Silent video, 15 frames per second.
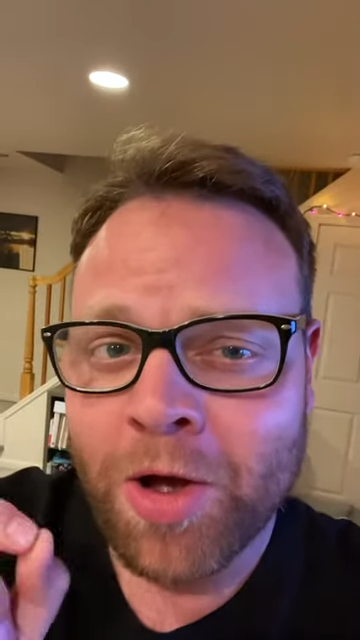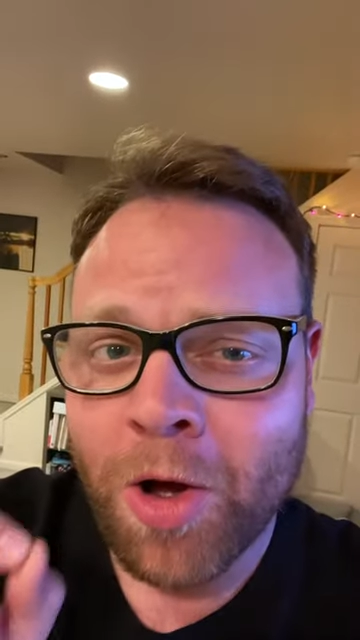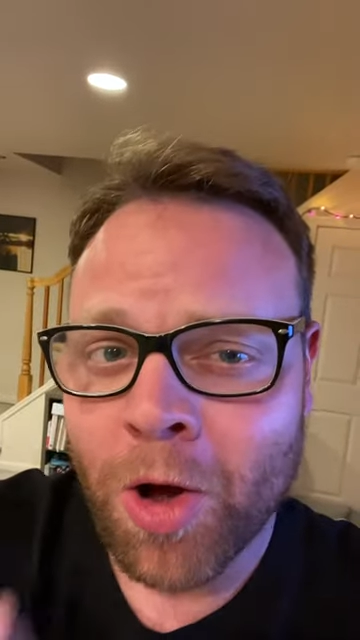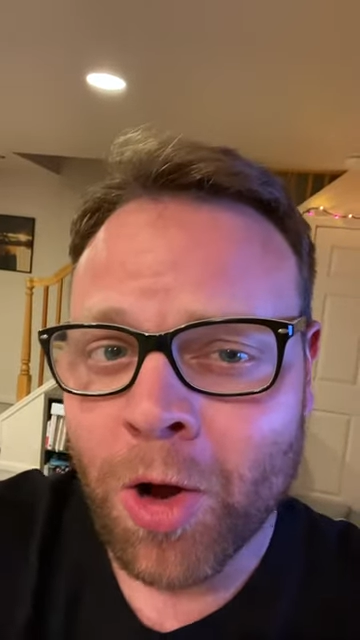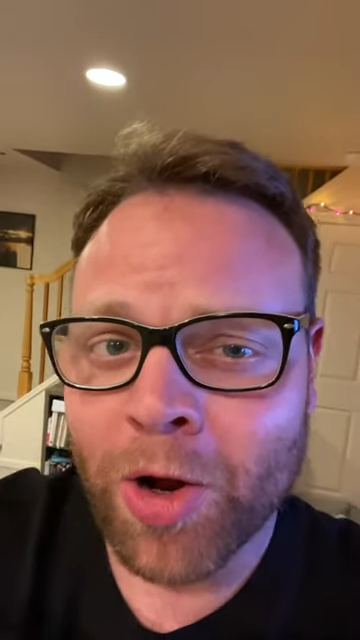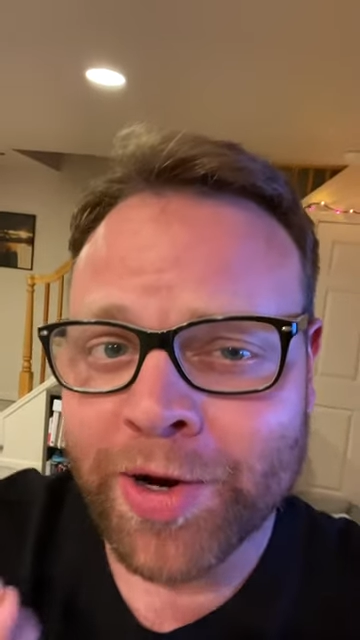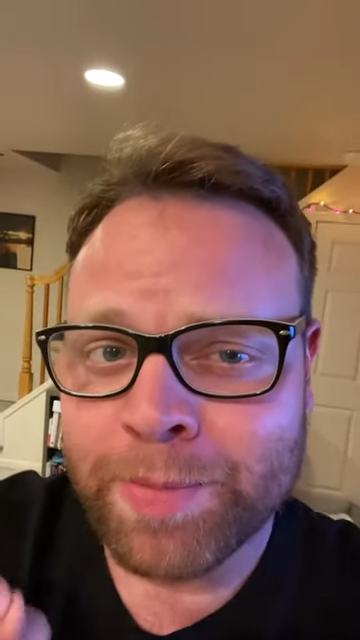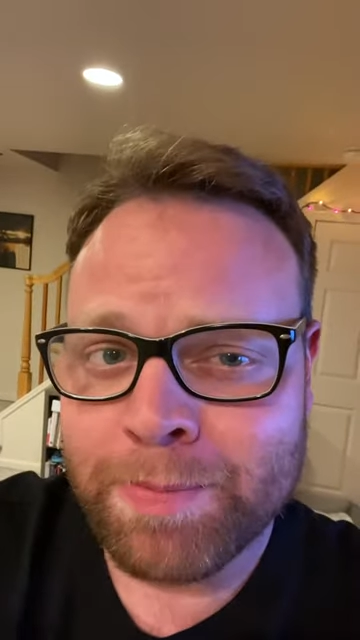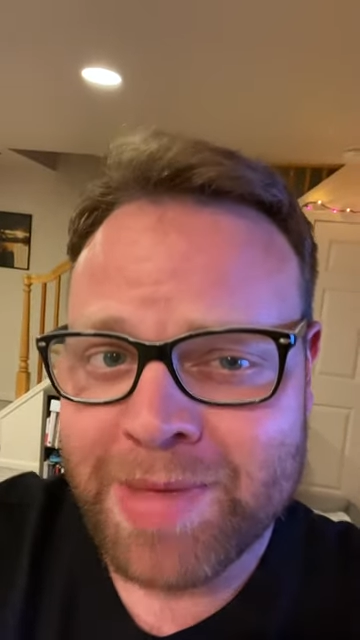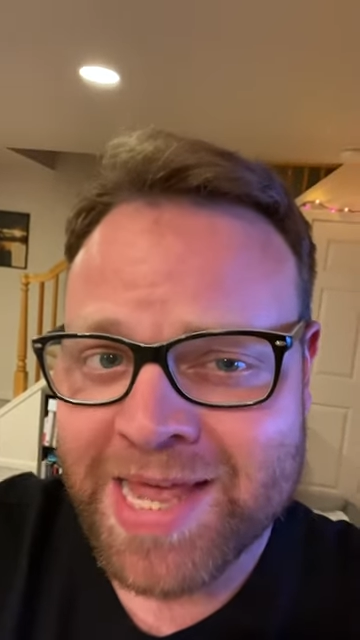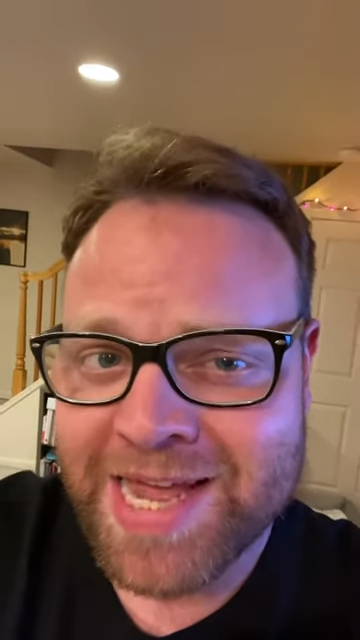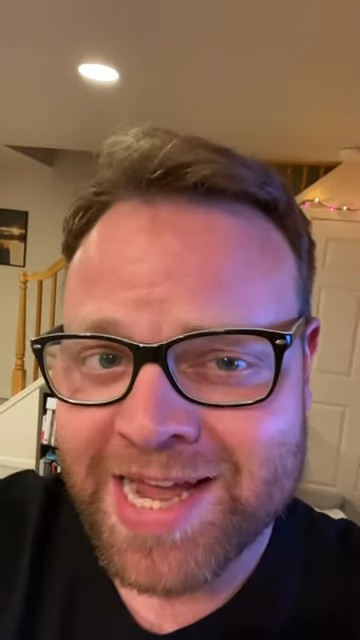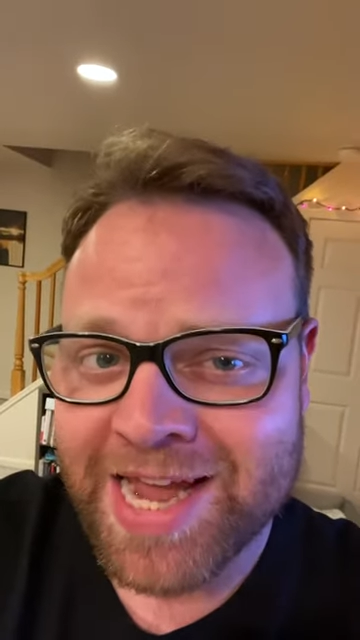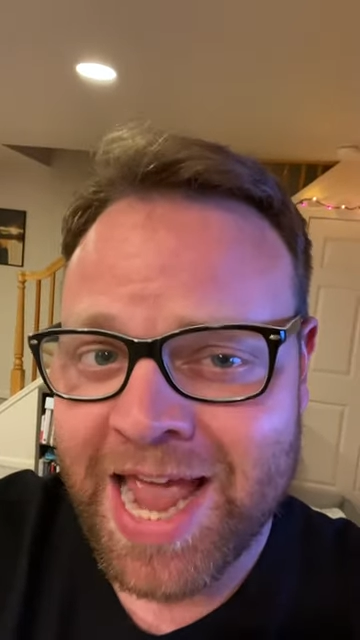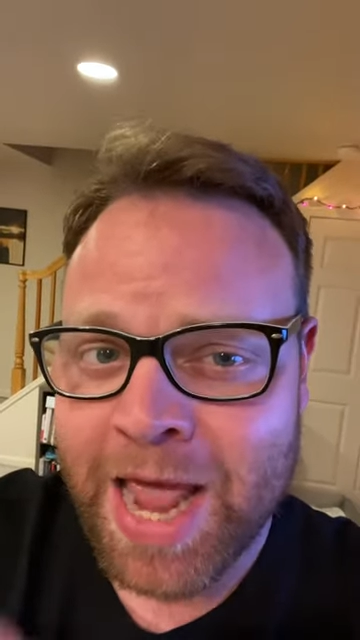on
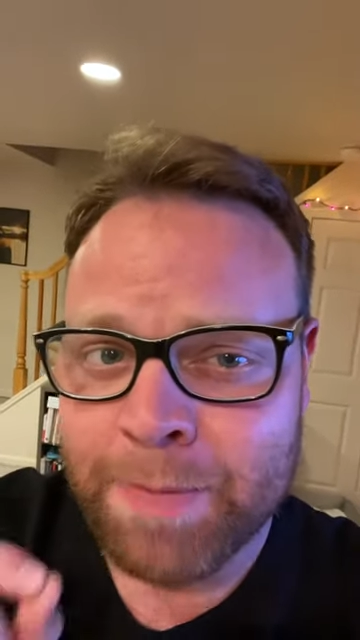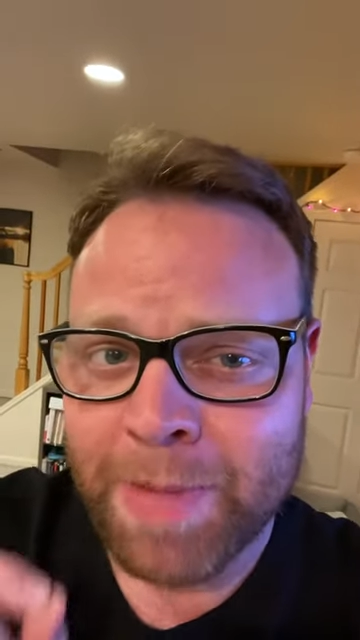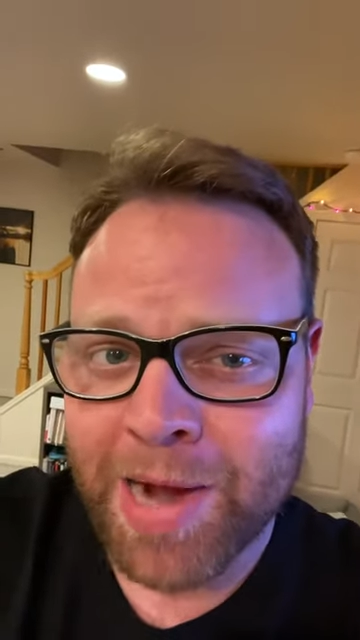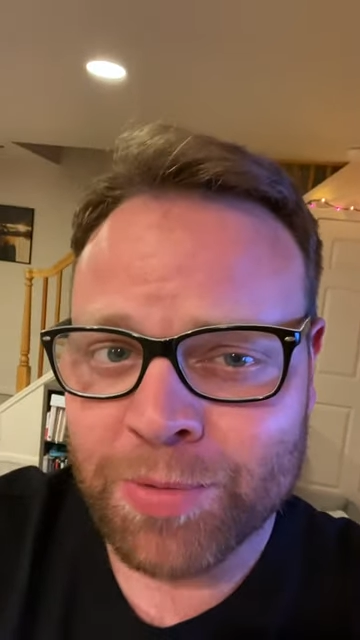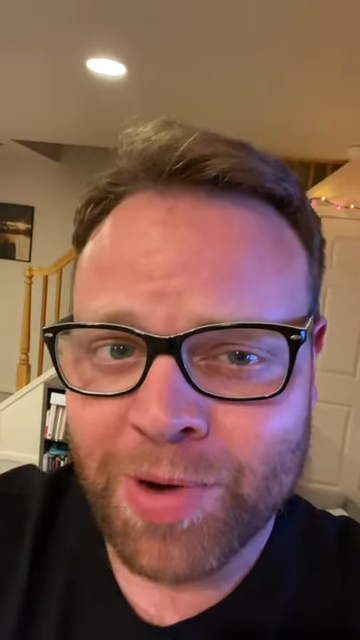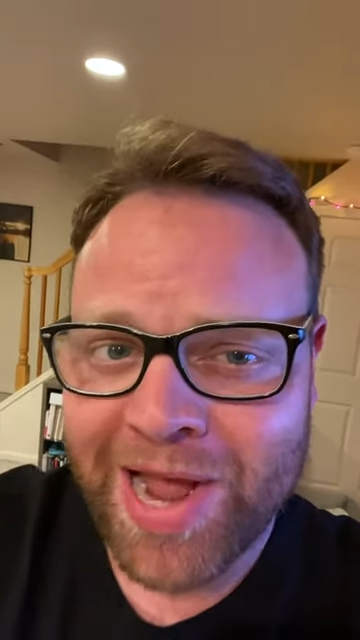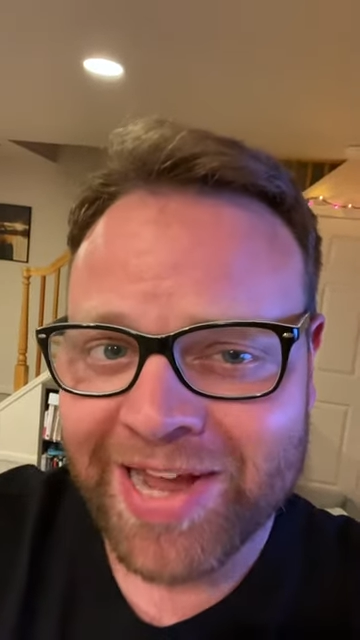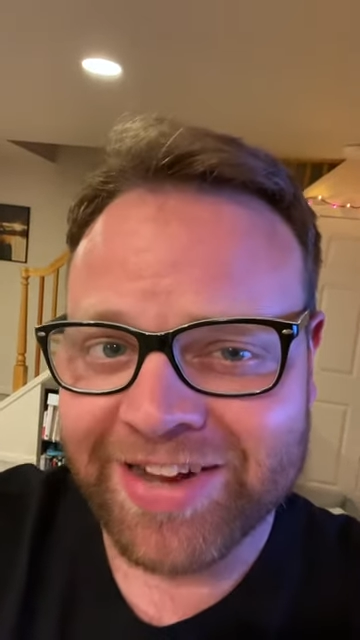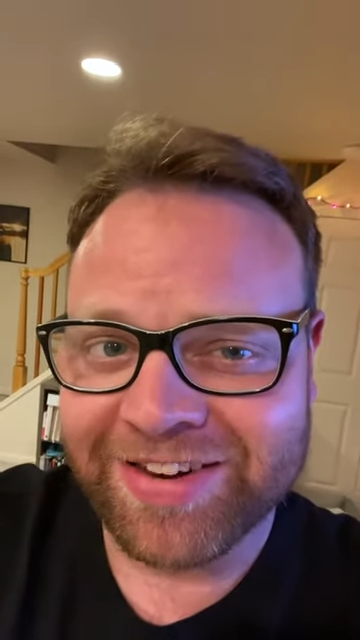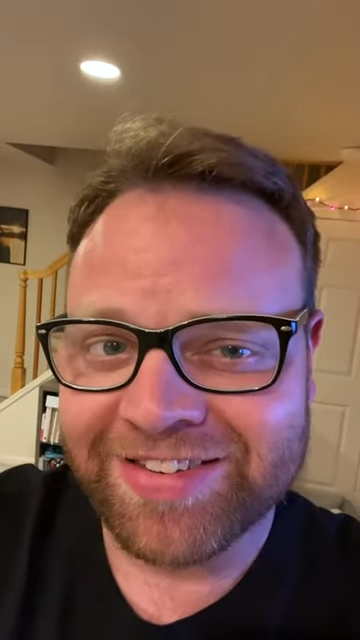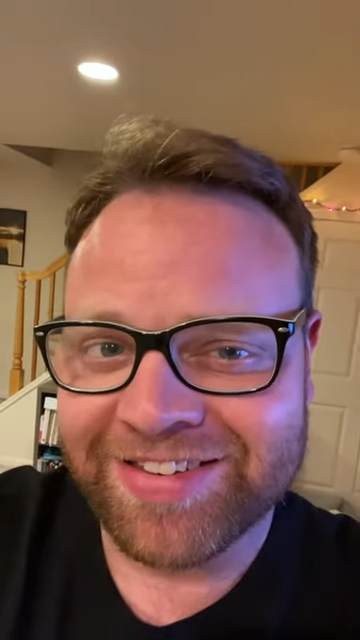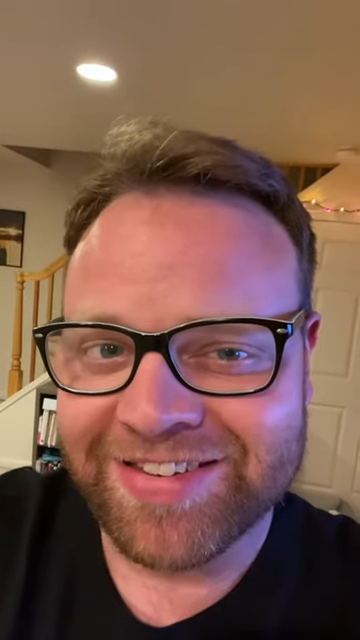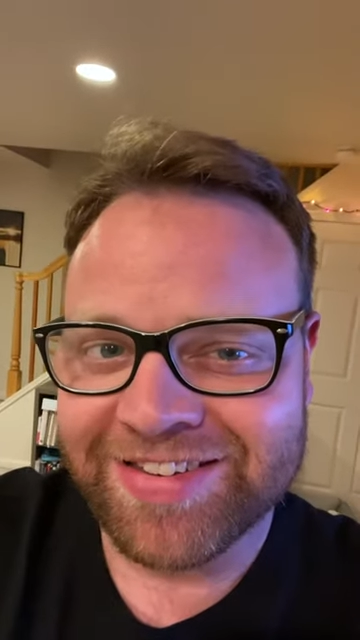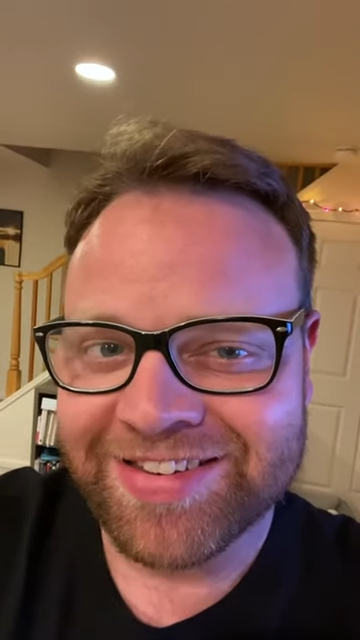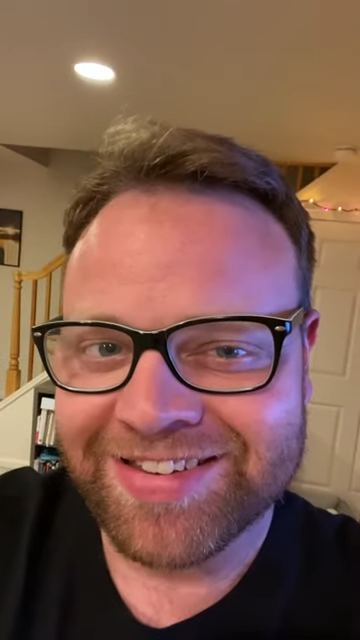me and my
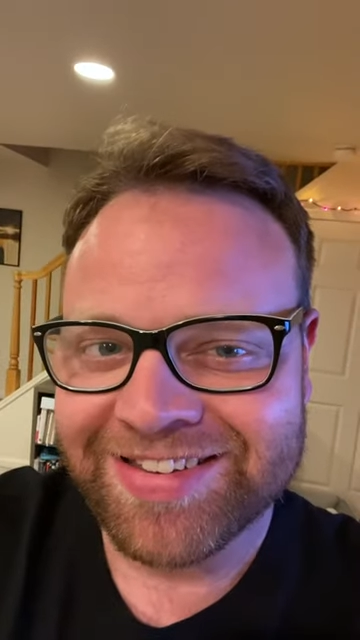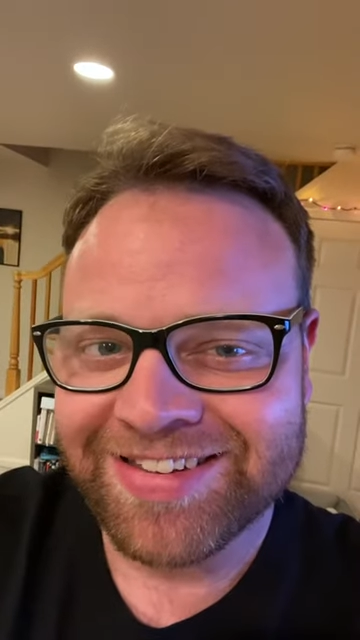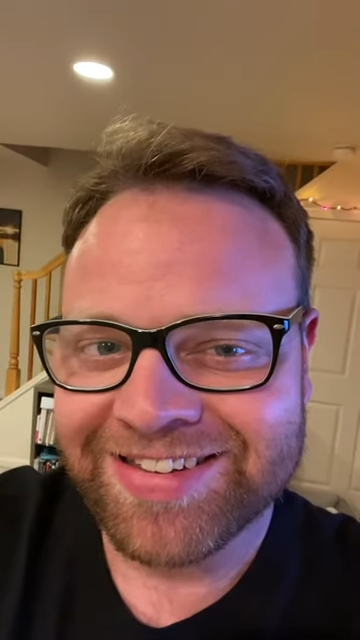rights.